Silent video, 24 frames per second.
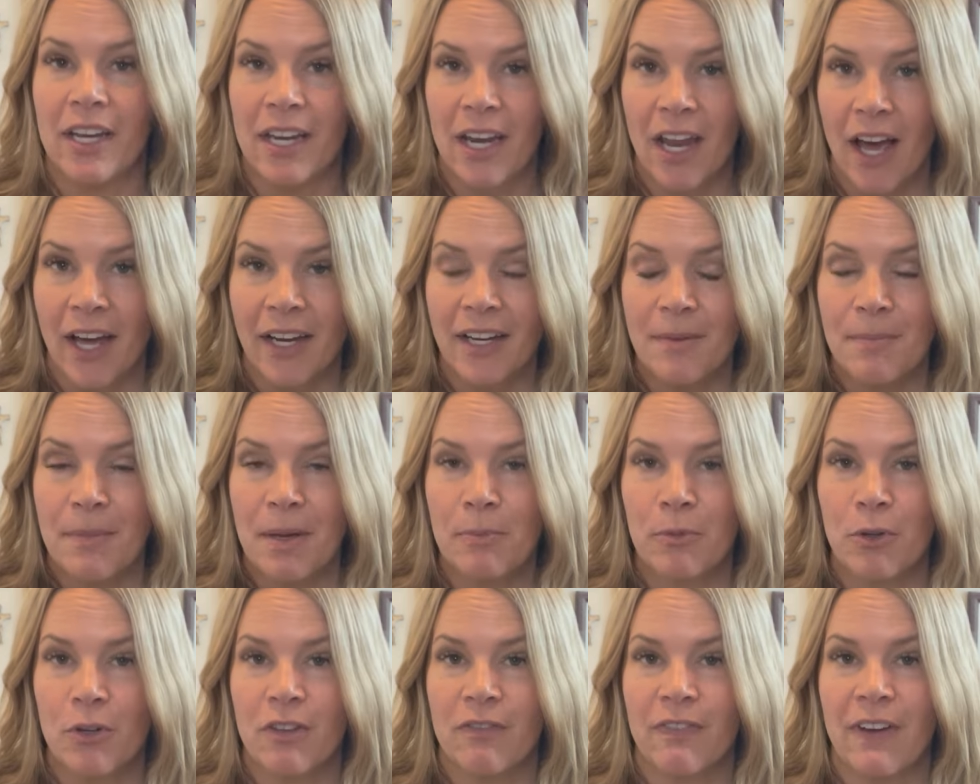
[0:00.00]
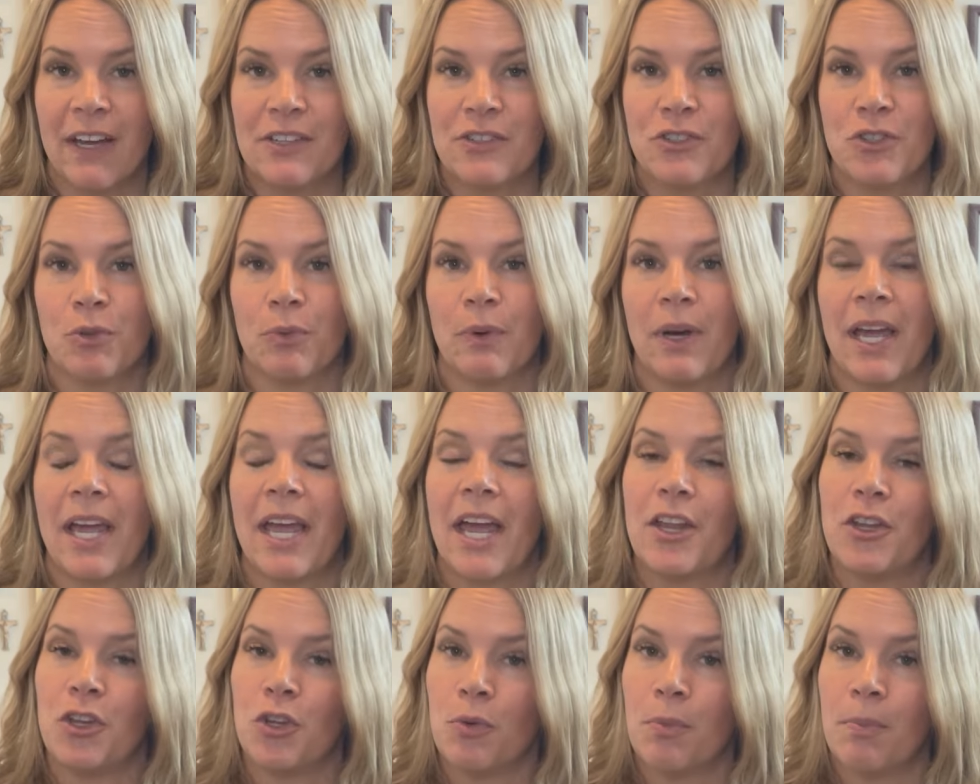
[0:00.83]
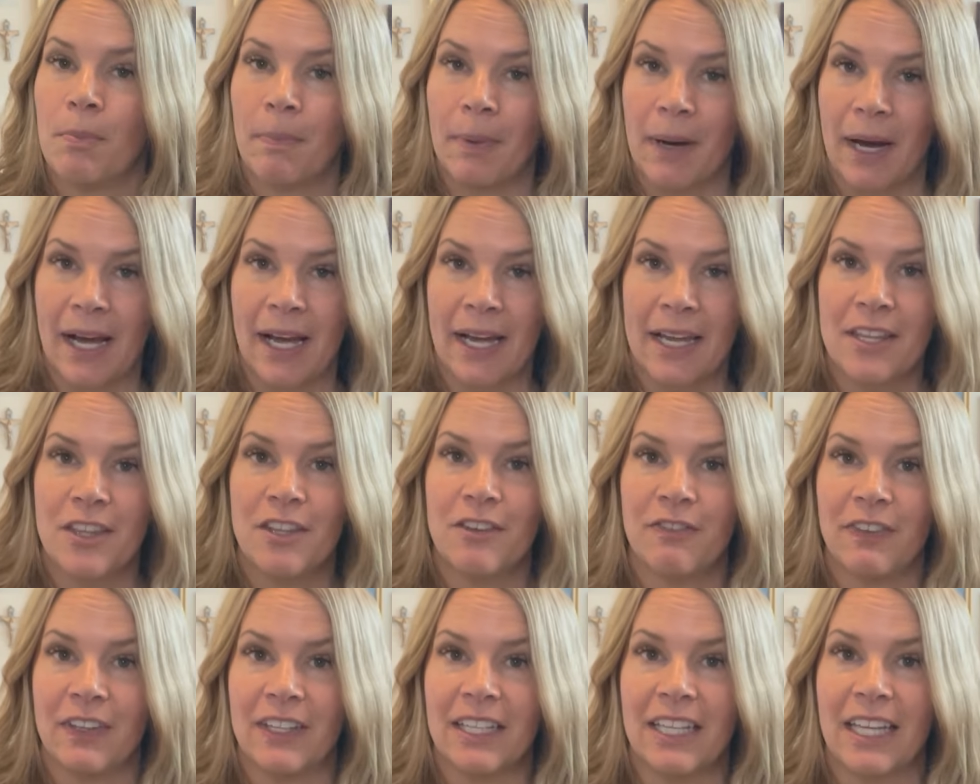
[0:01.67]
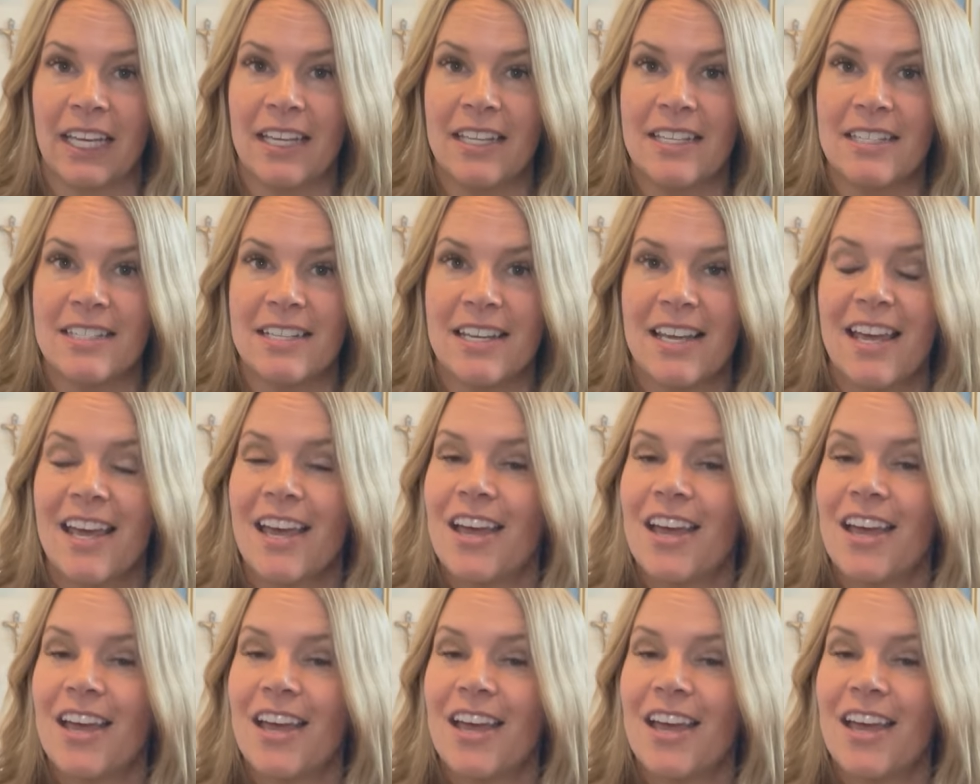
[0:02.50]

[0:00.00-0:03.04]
not a member of the Faster Way and you buy the Fit Kit,